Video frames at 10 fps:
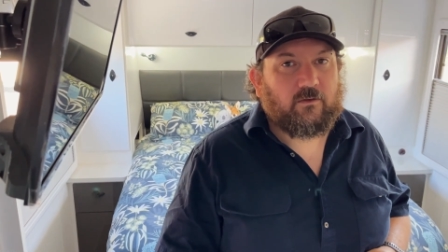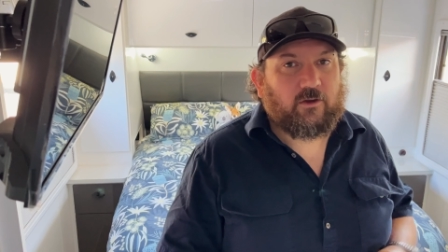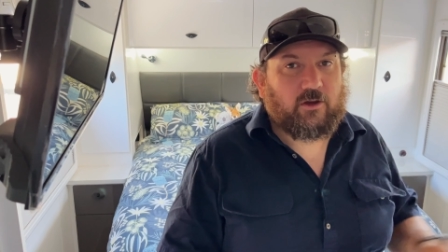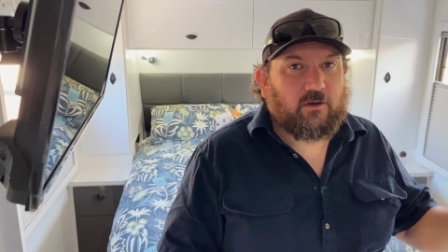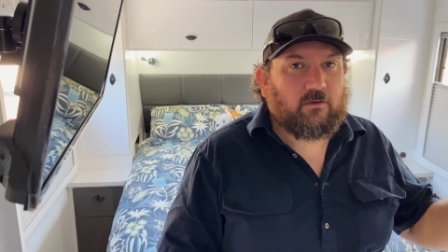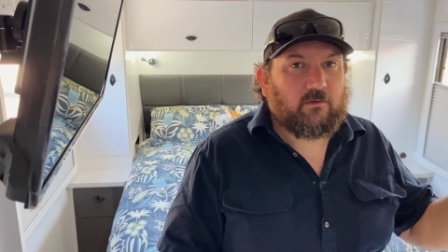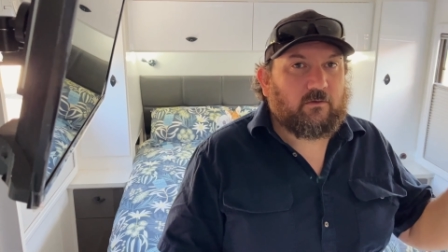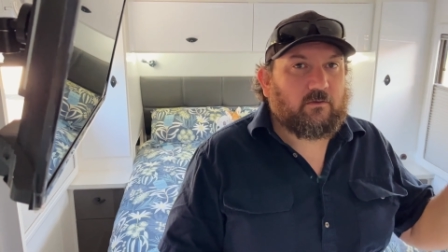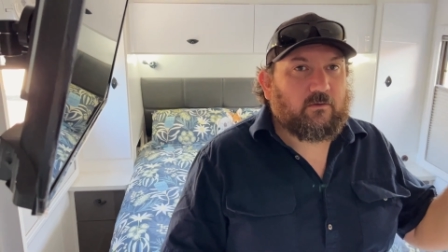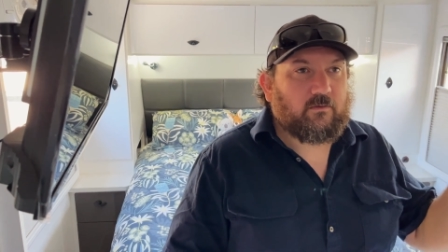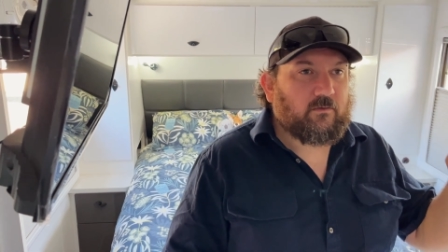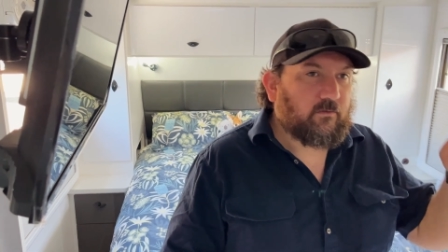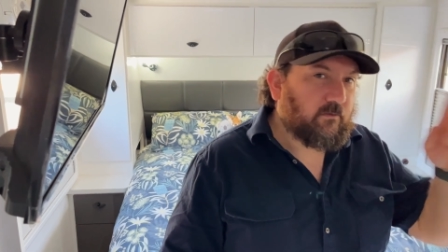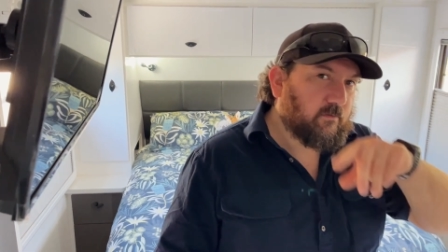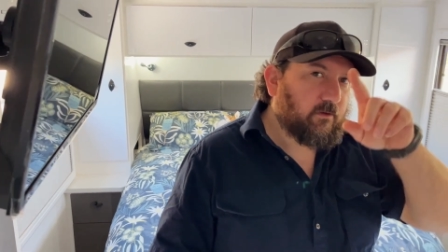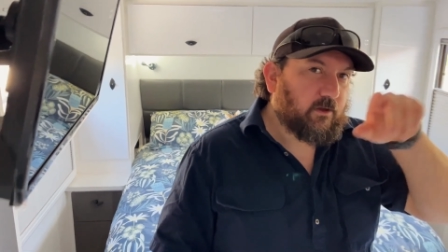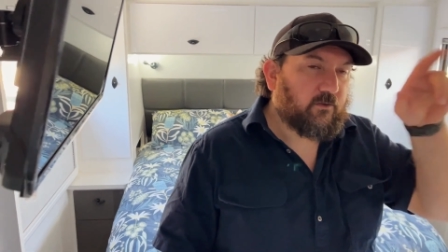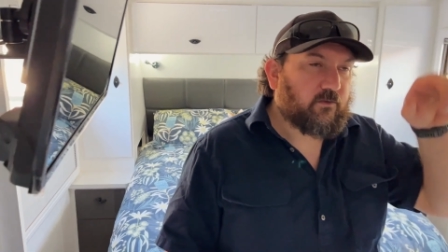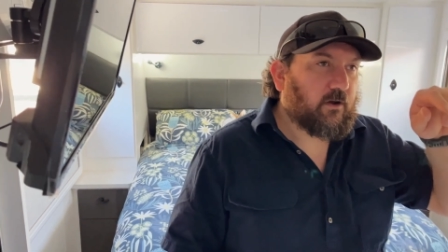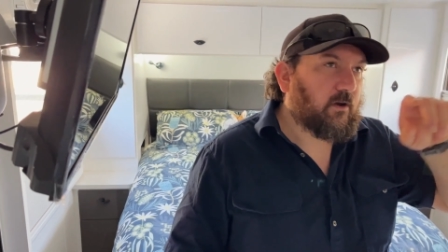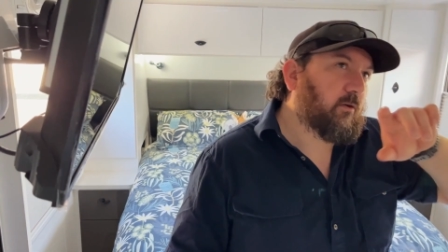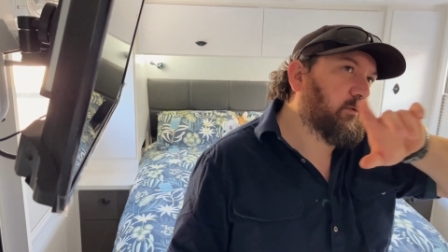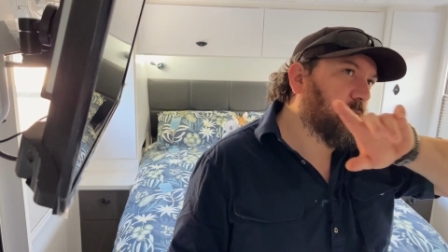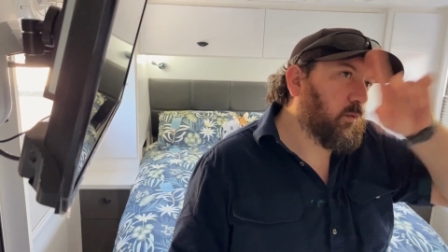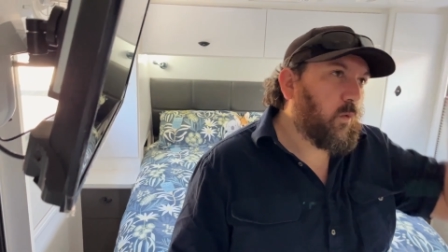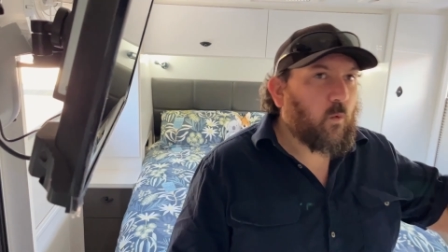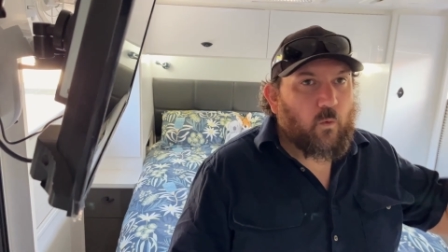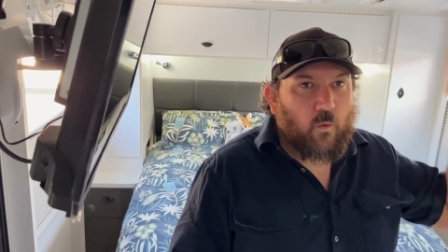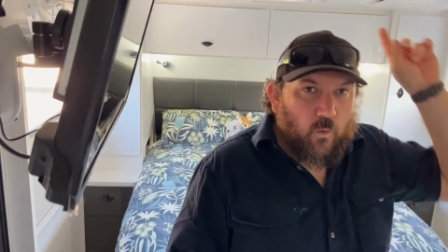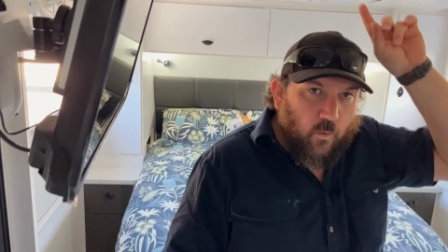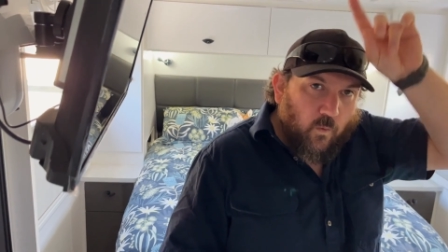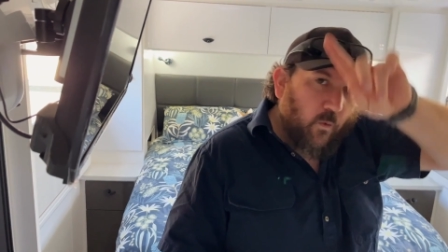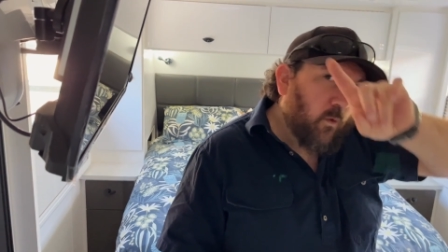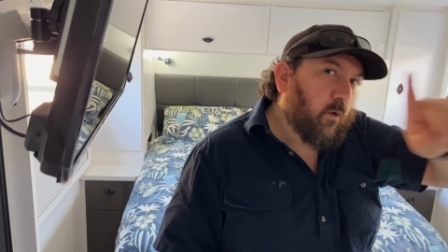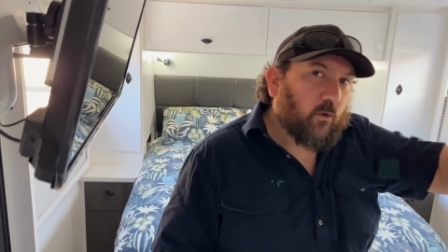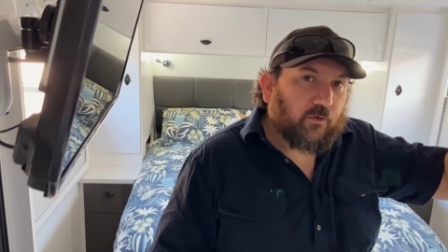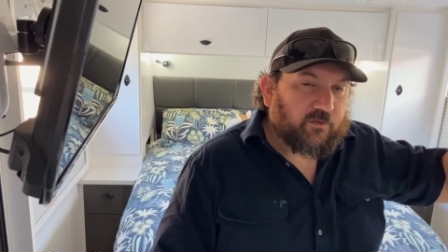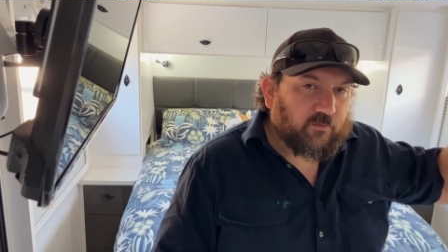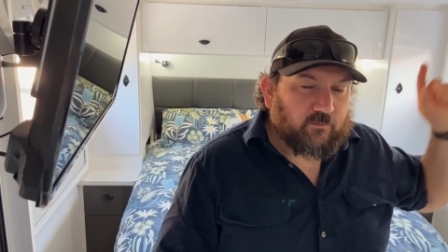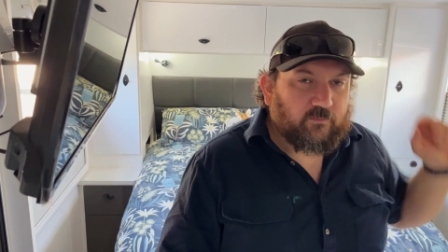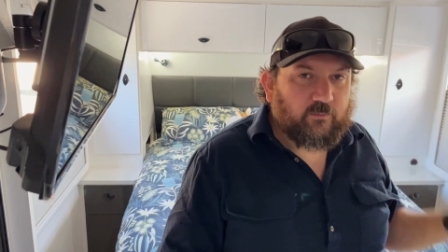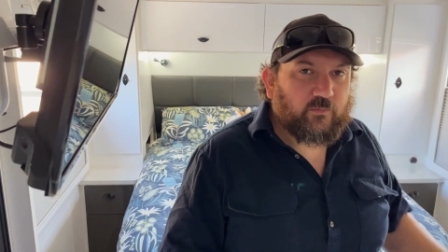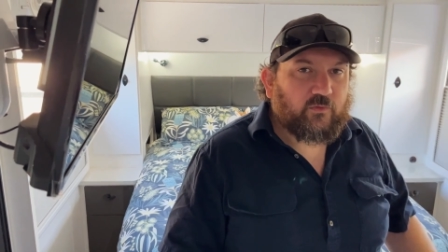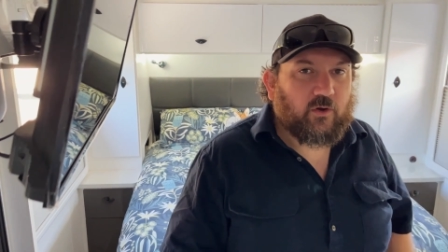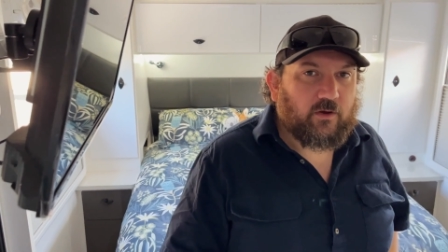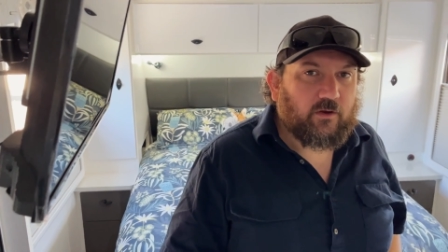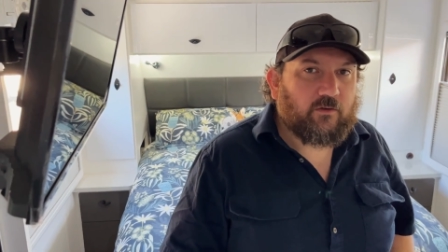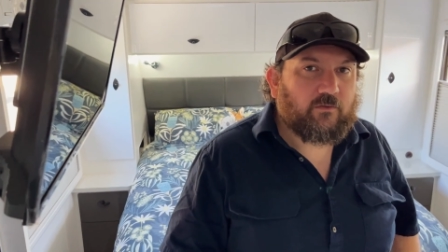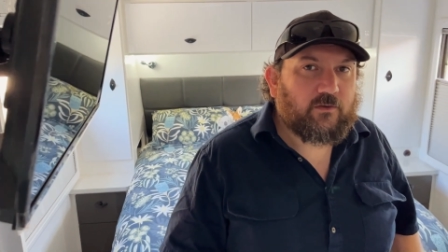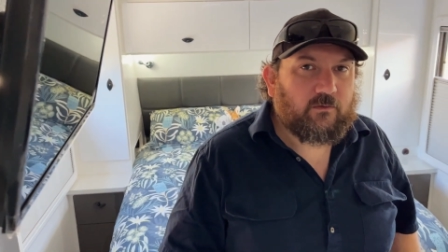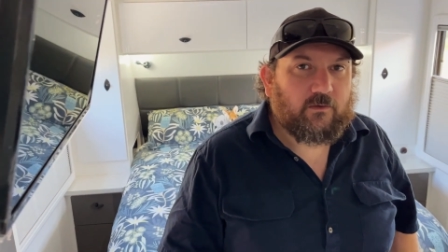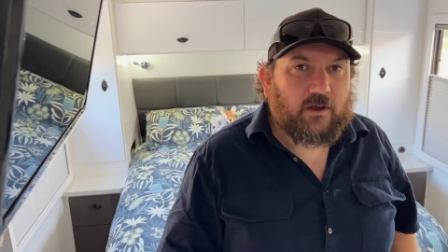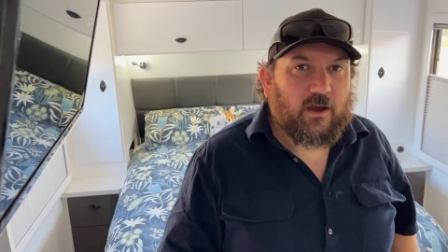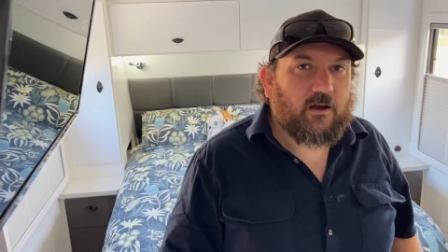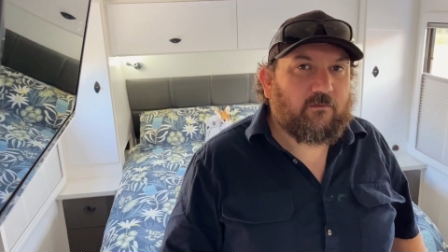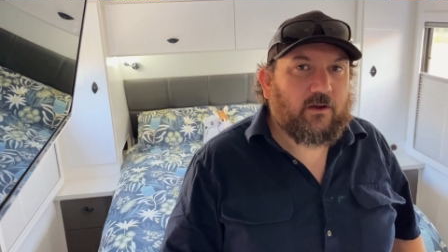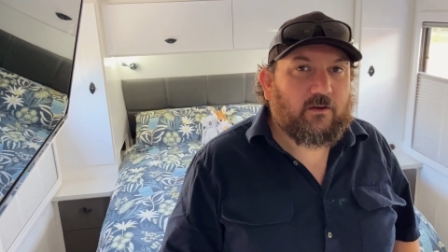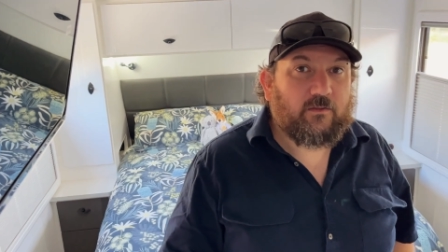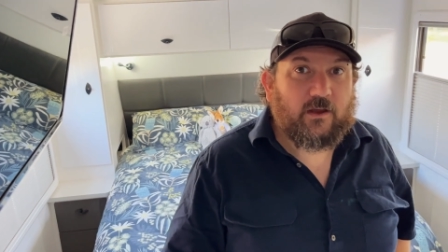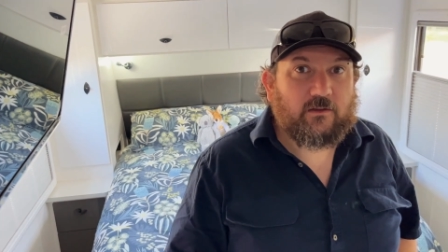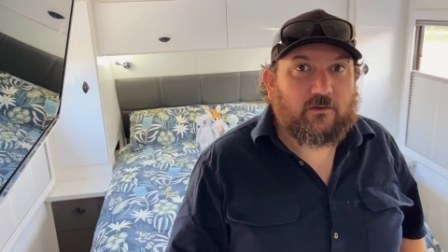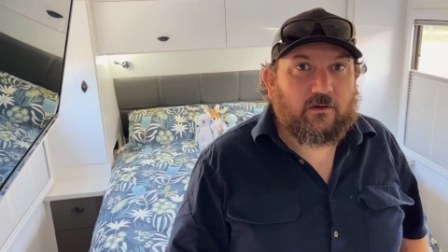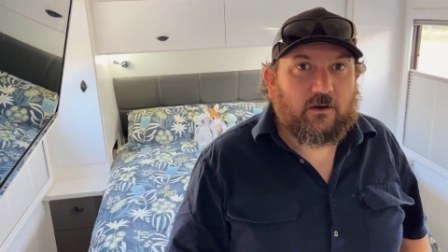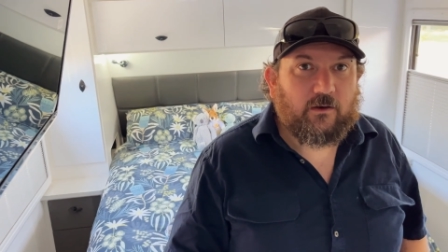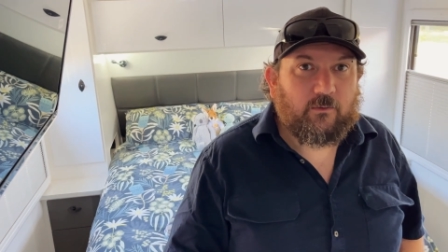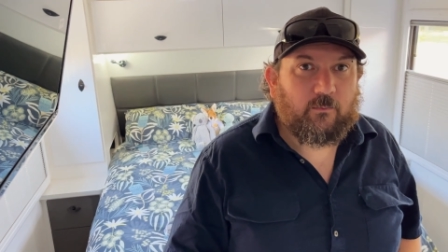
cue intro, awesome shot of caravan on the outside.